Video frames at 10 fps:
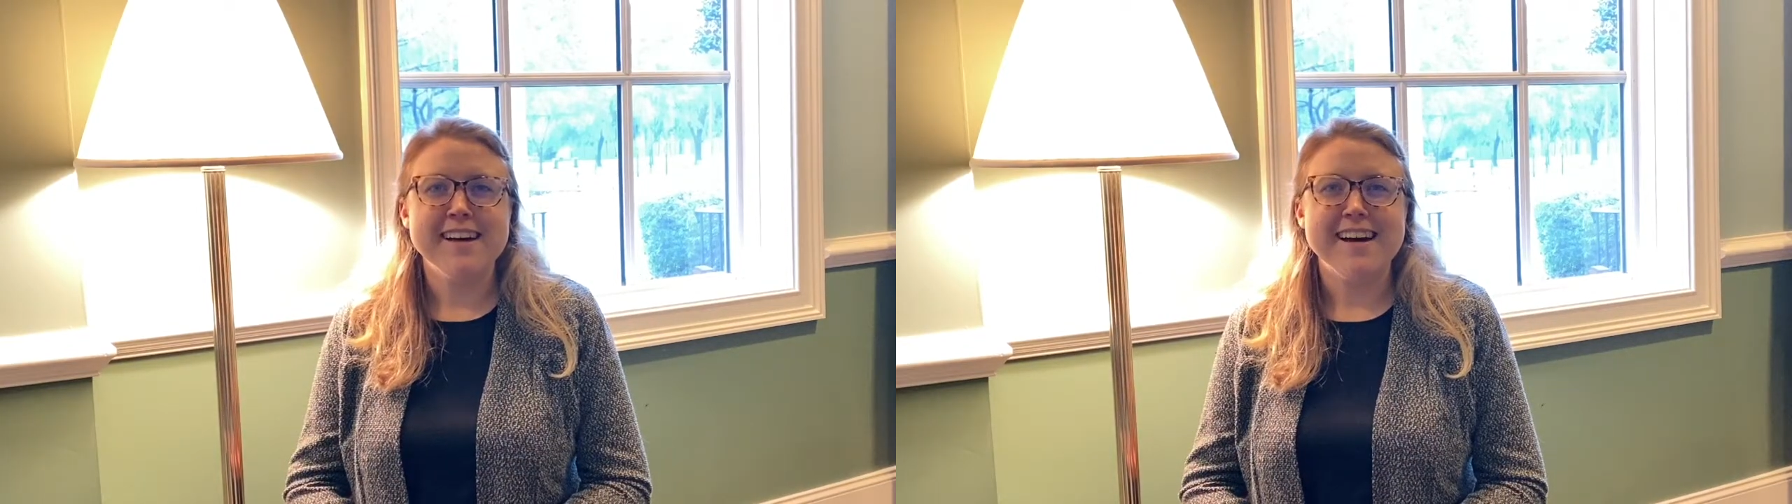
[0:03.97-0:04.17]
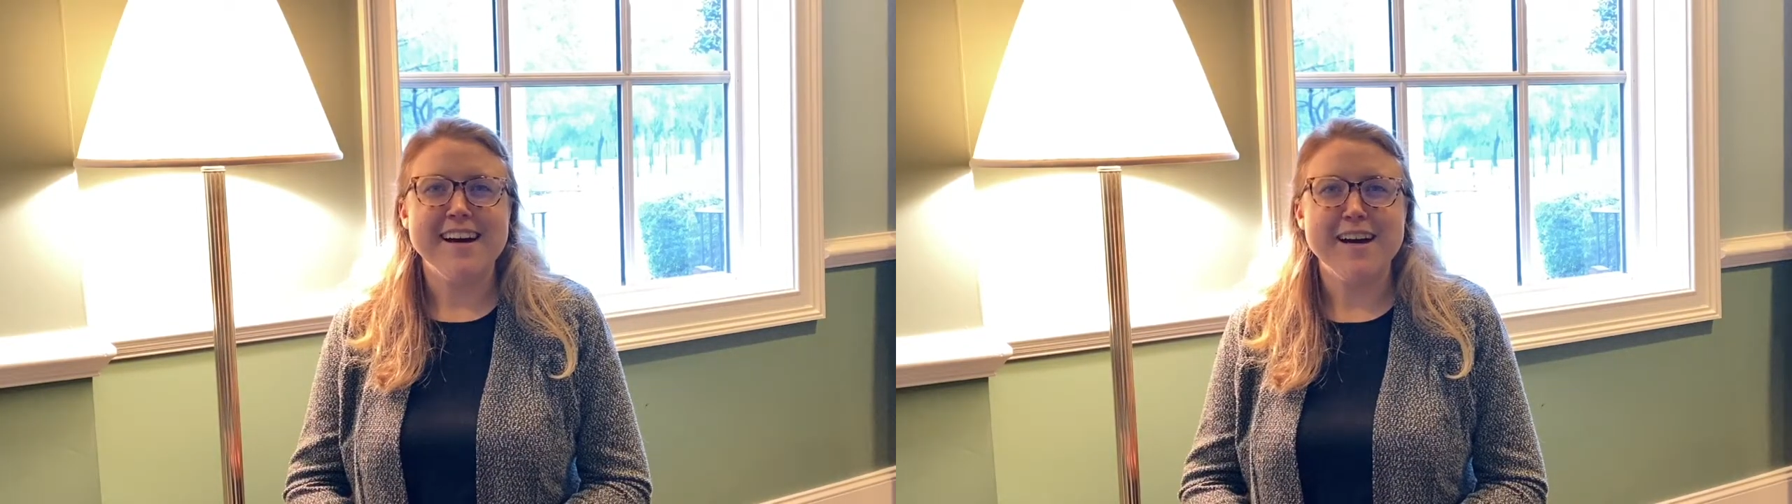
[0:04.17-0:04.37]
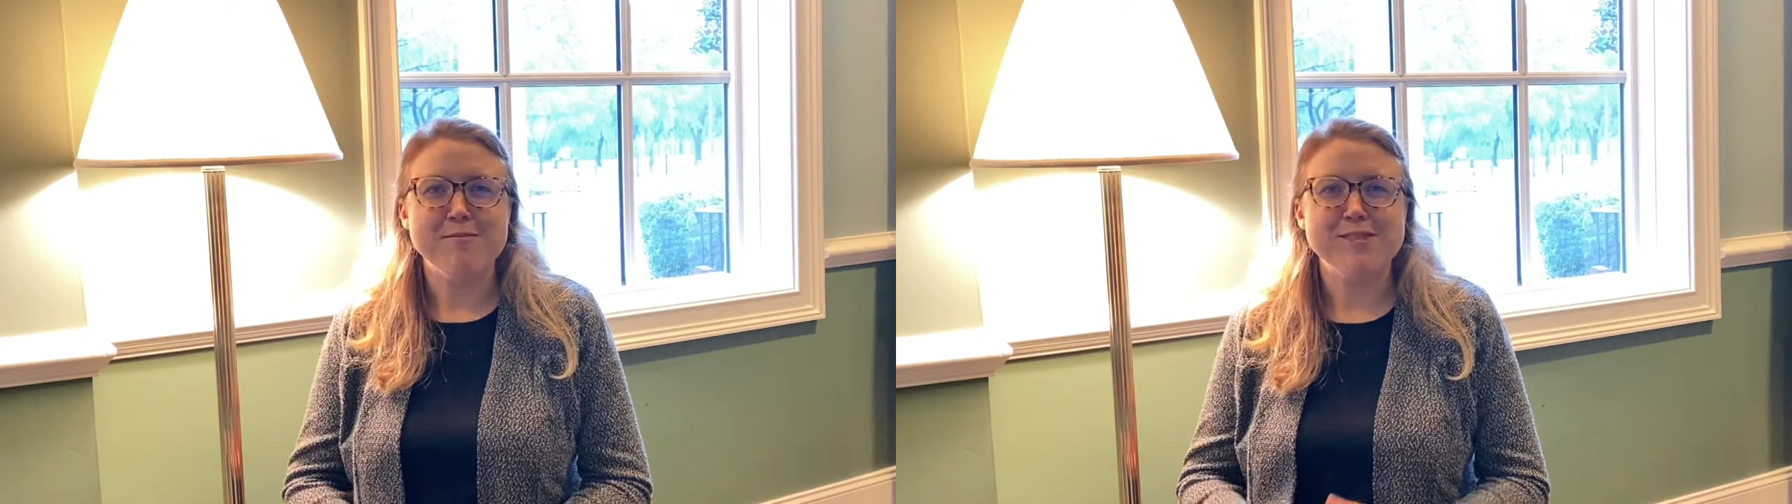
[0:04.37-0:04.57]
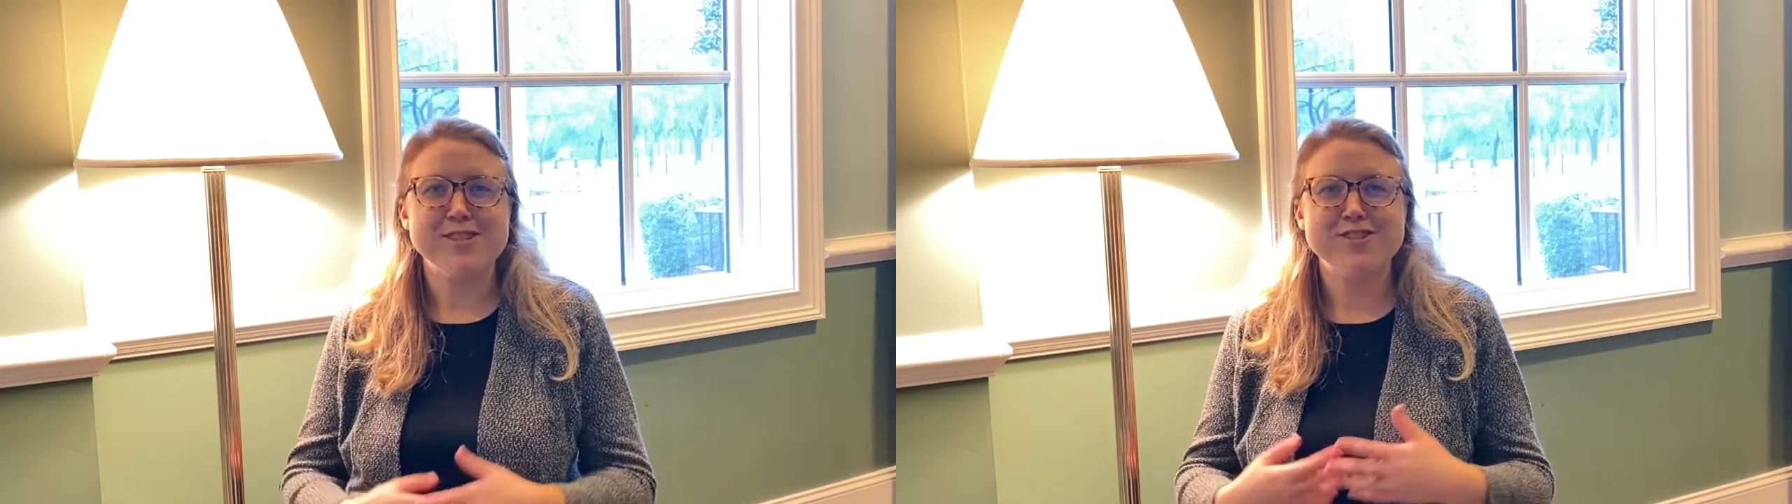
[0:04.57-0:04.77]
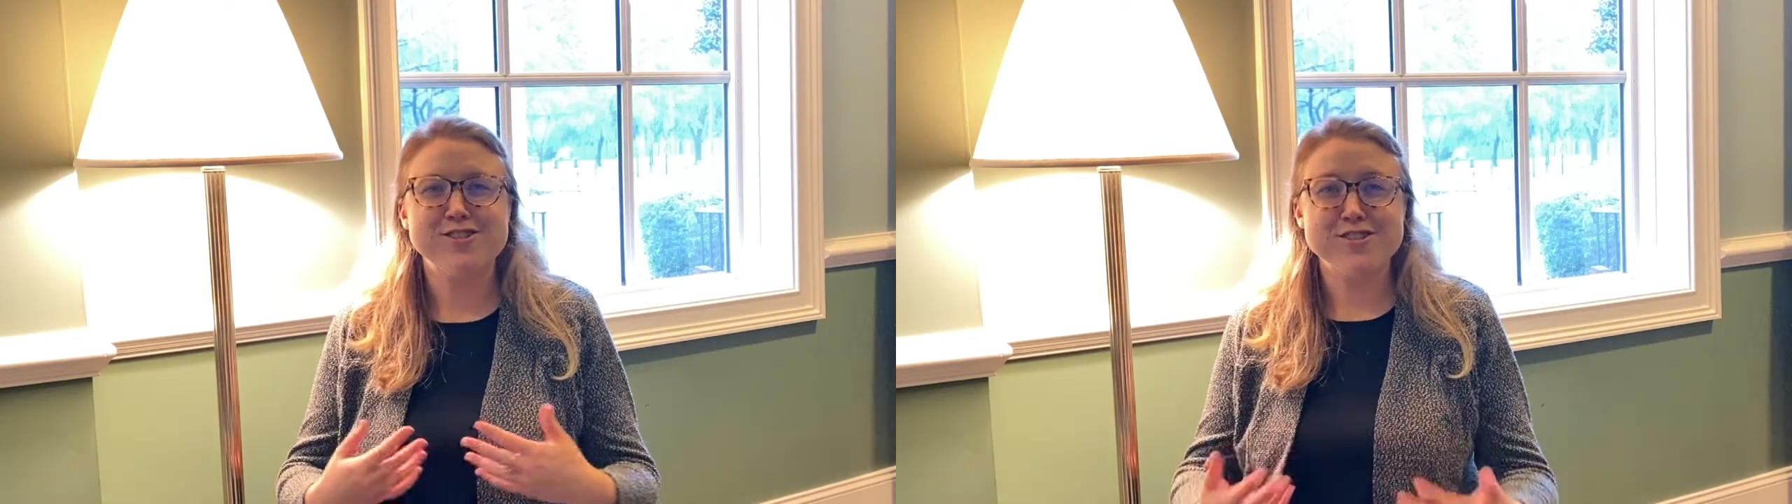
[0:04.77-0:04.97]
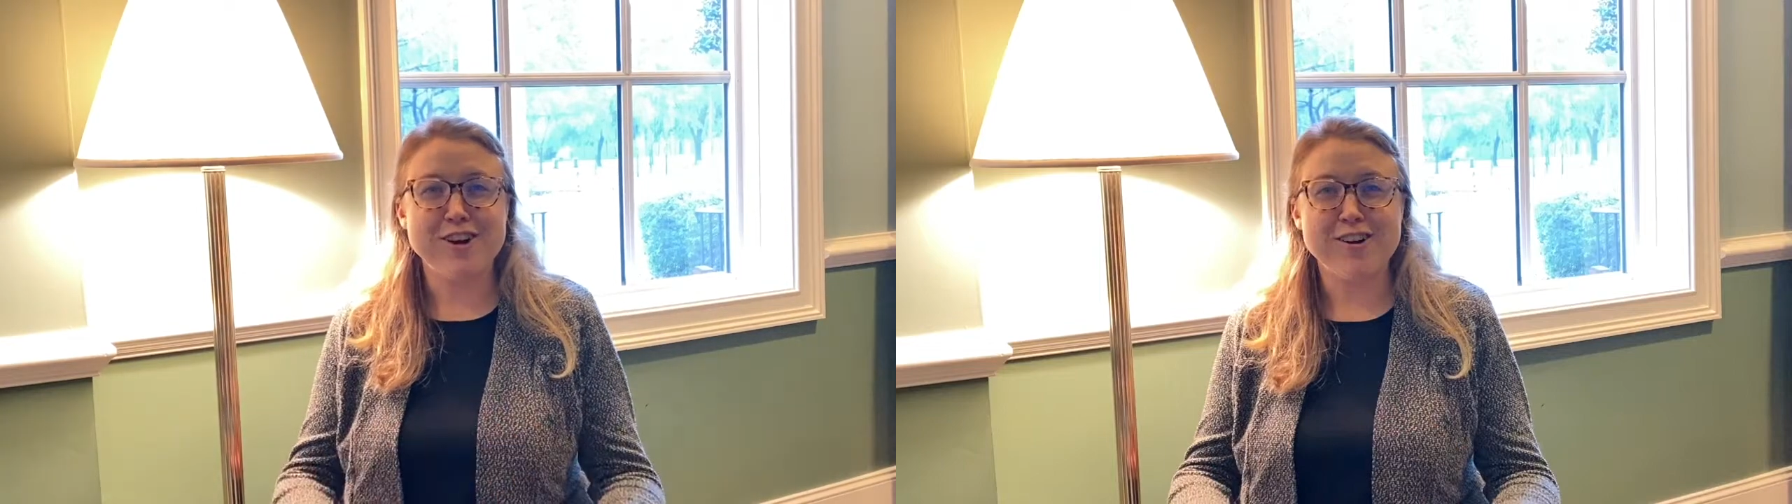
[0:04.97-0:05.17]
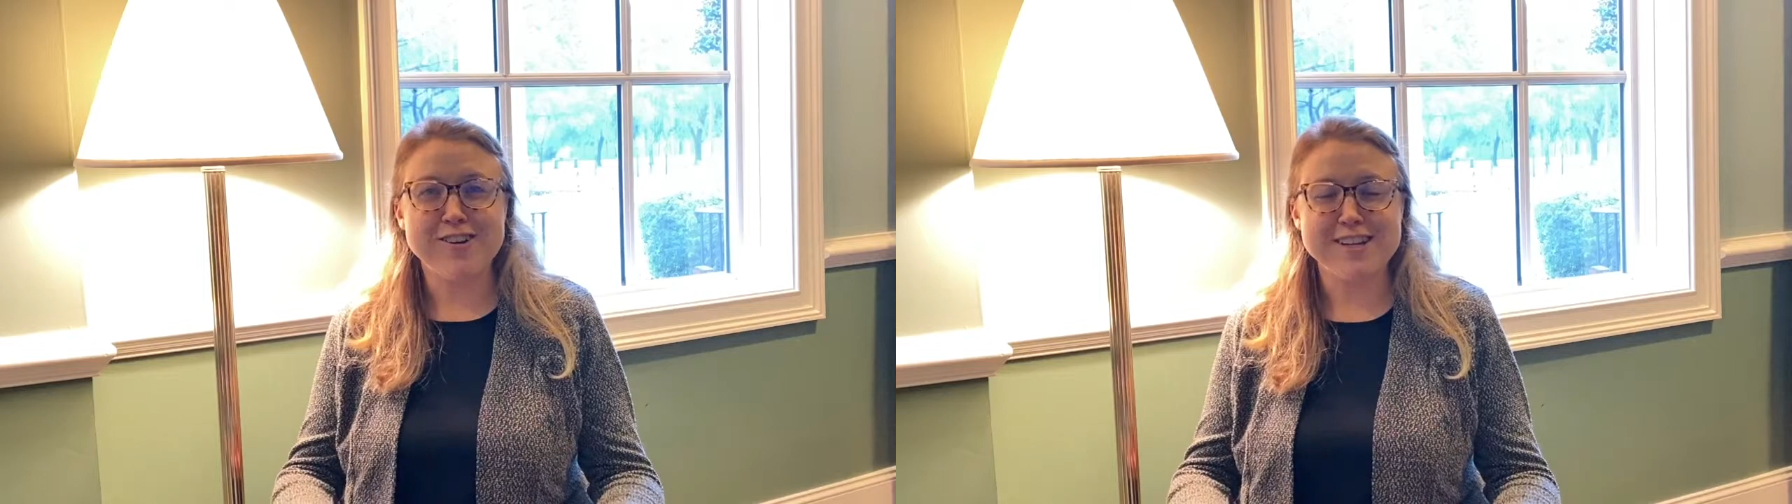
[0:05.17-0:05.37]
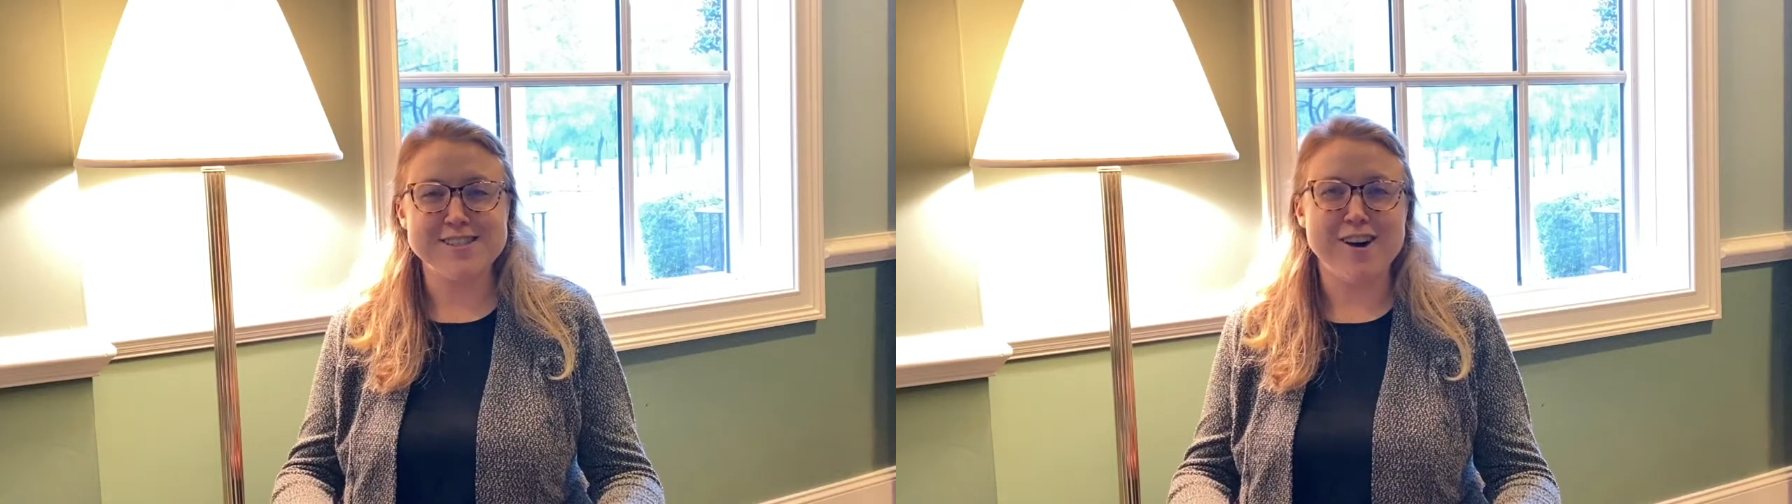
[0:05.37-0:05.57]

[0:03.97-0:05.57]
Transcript: to start us